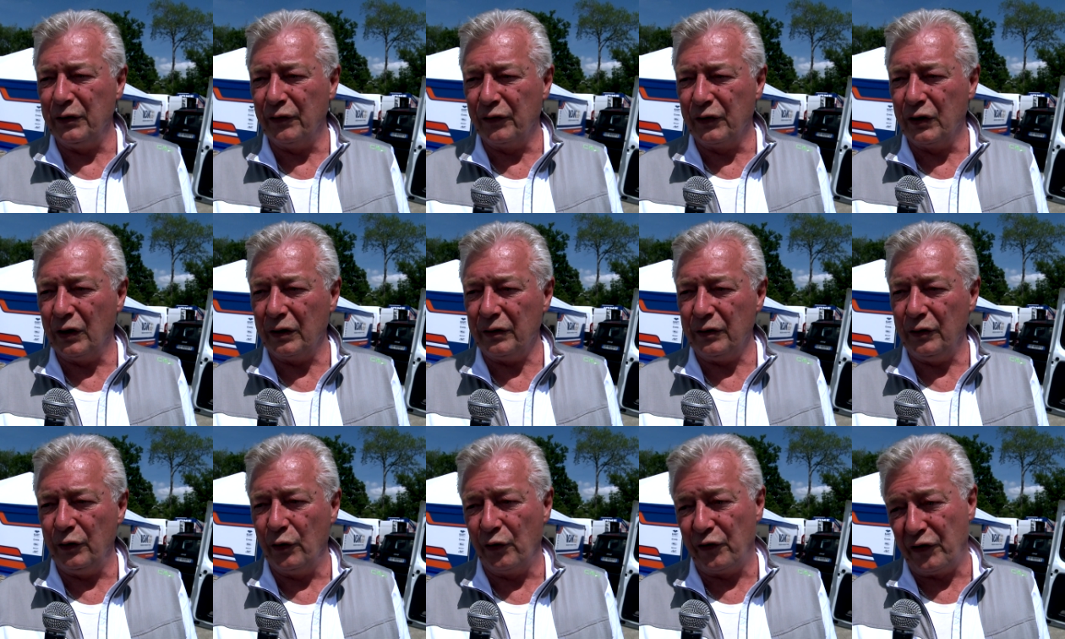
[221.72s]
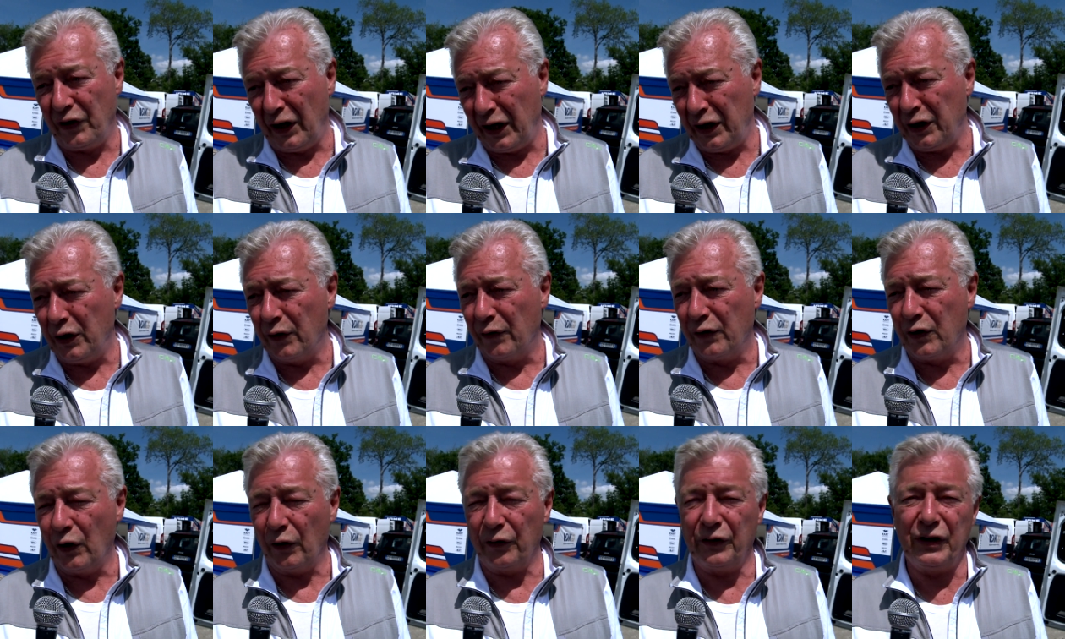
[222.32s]
you've got, you think
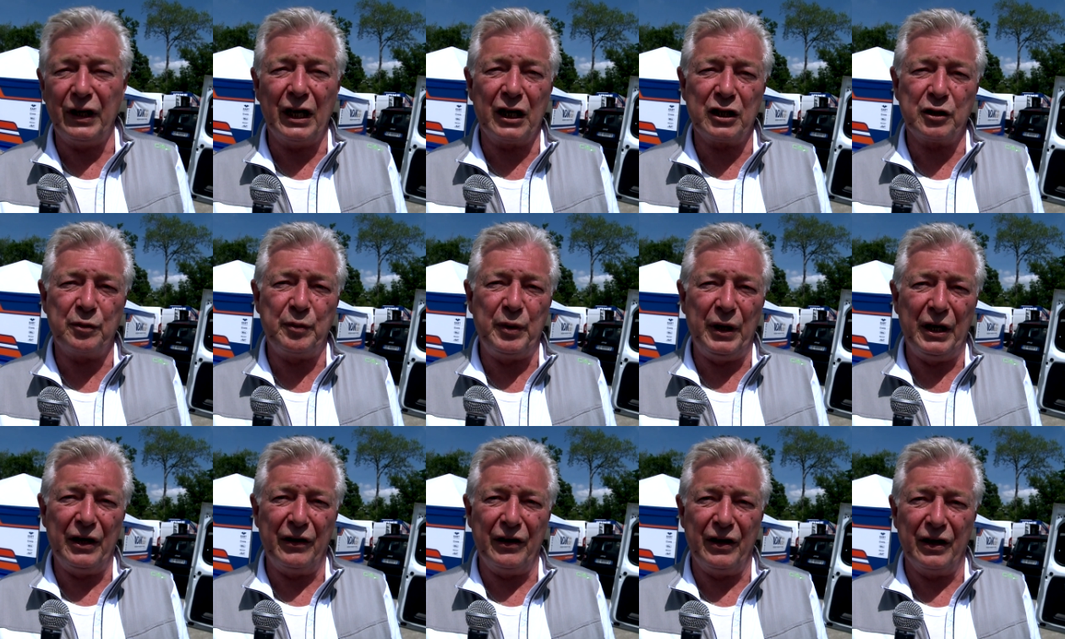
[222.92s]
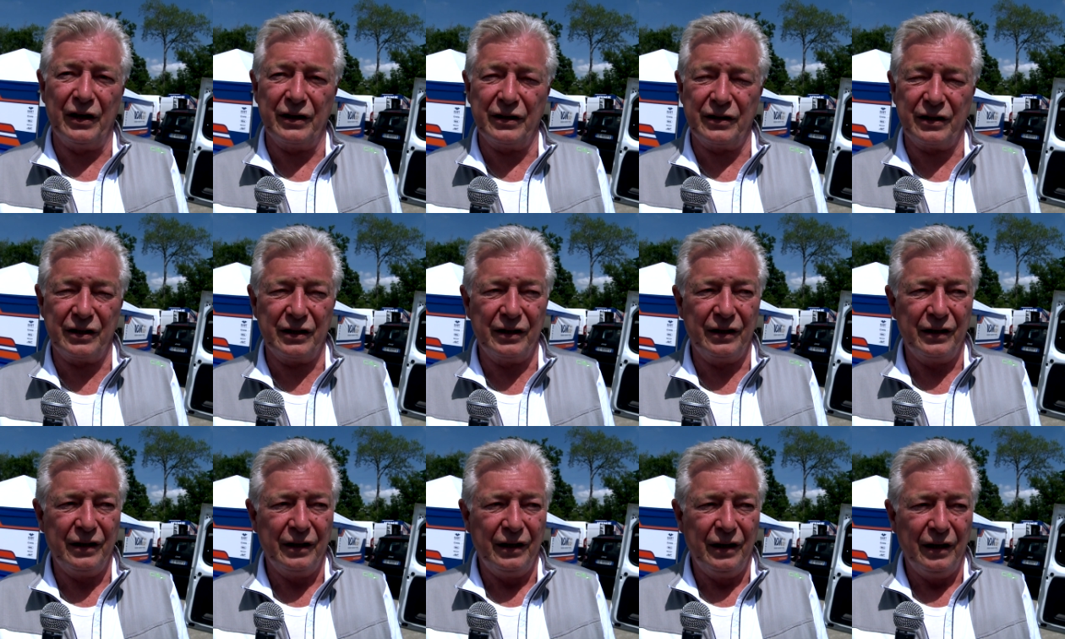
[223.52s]
you've got the
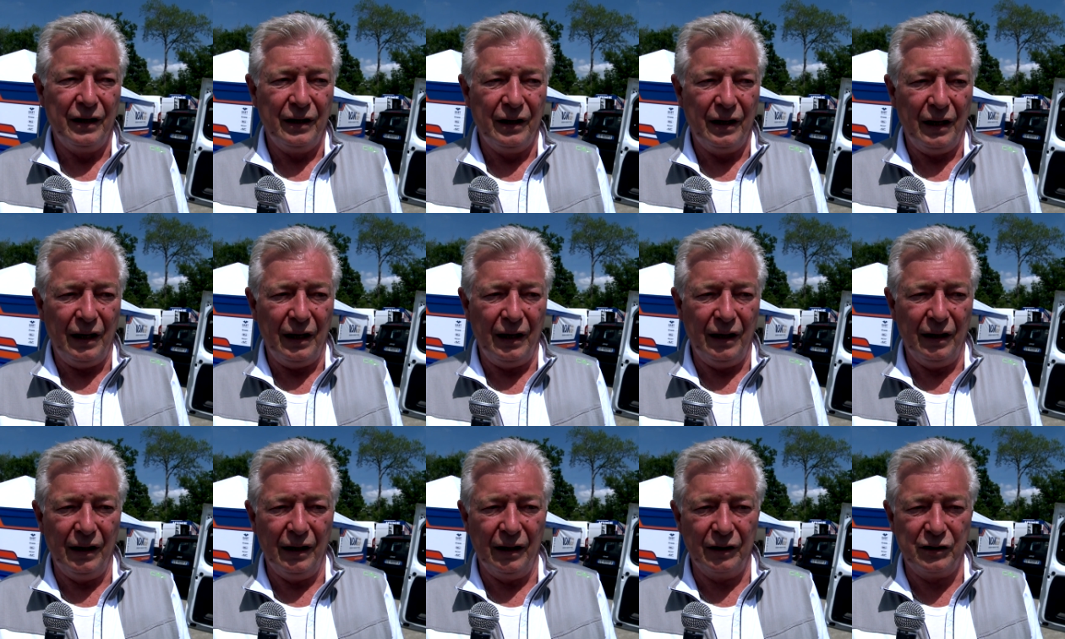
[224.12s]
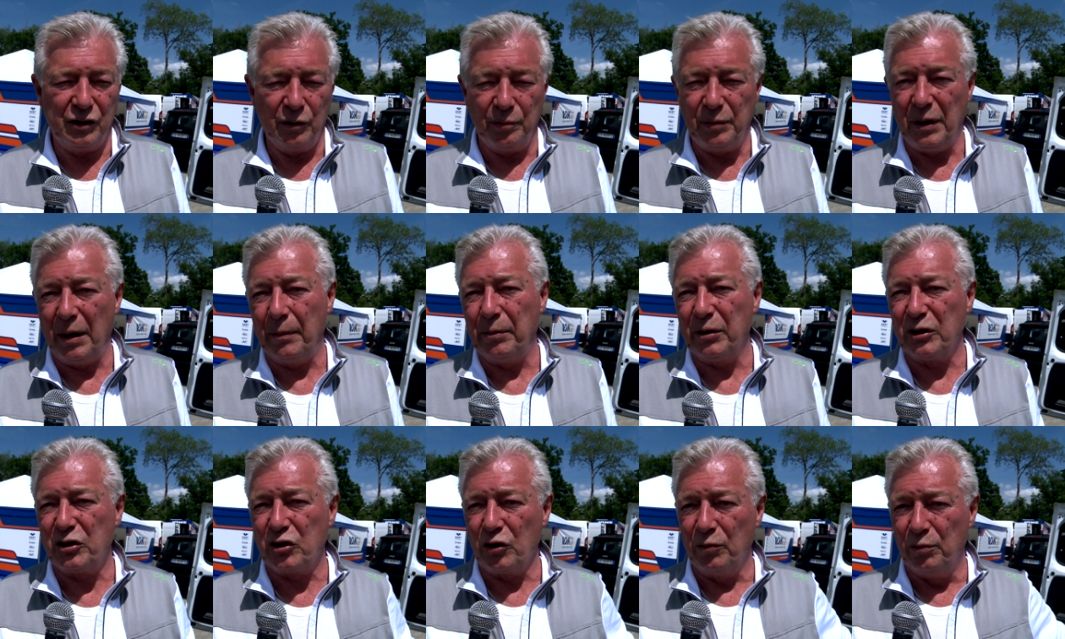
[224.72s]
experience uh, to be
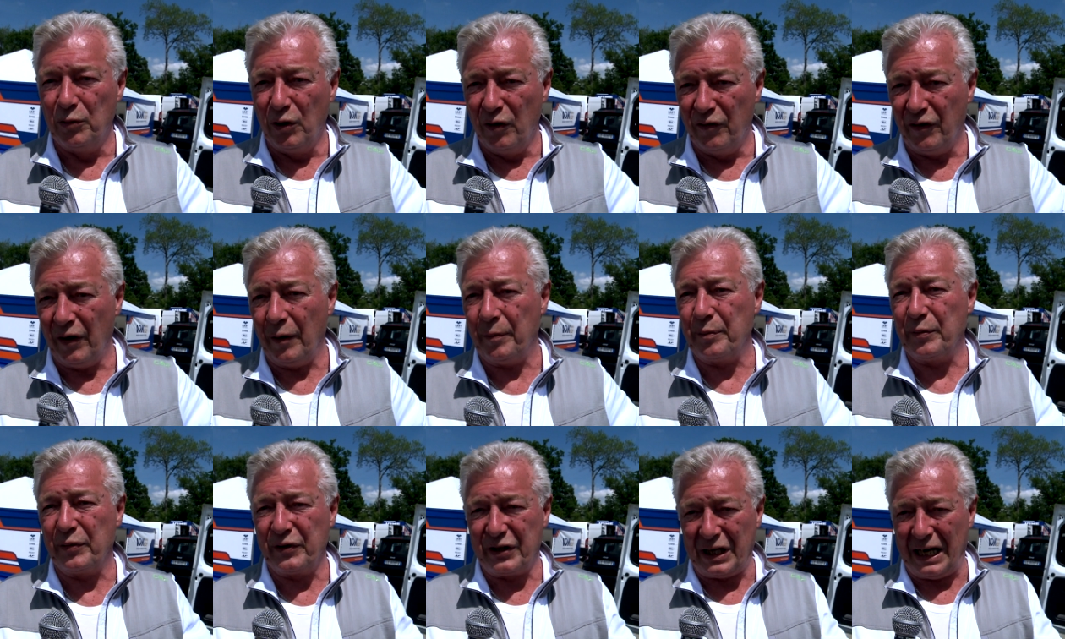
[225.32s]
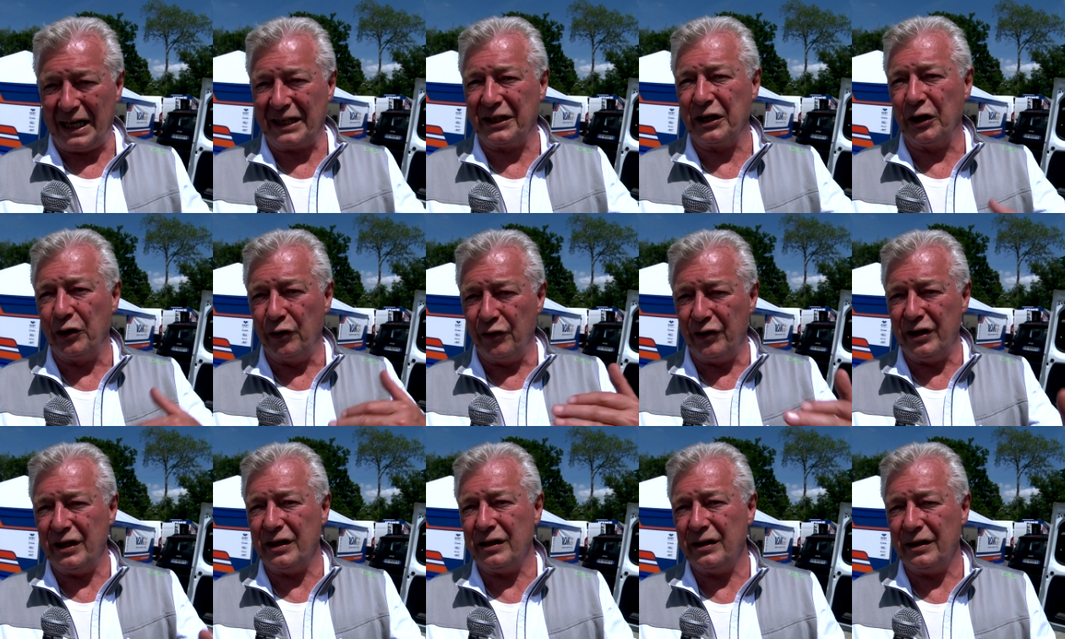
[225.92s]
able to move up
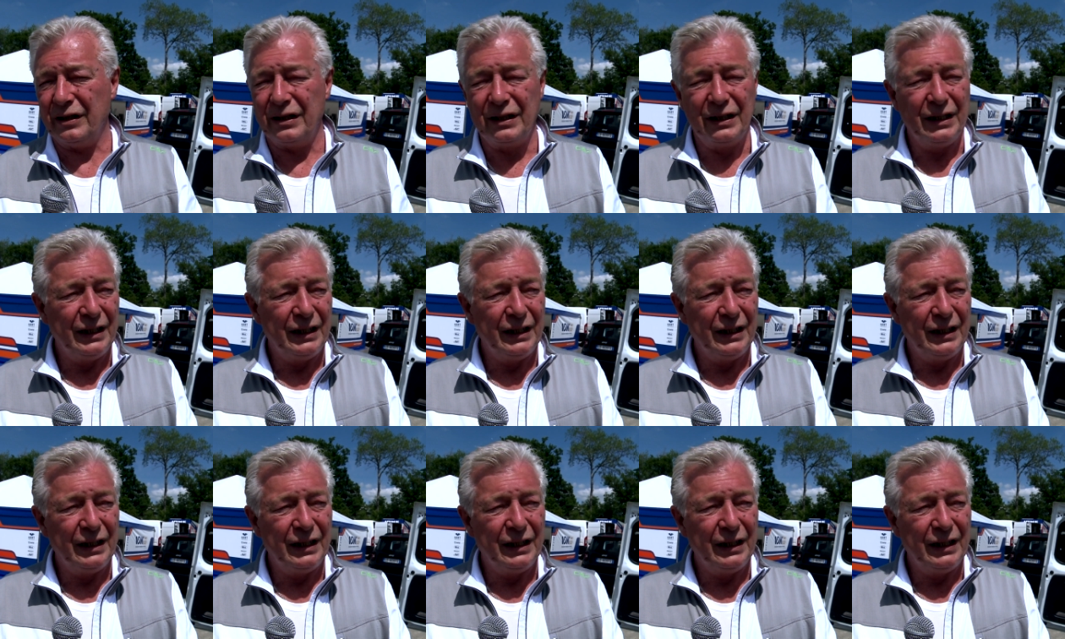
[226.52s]
category,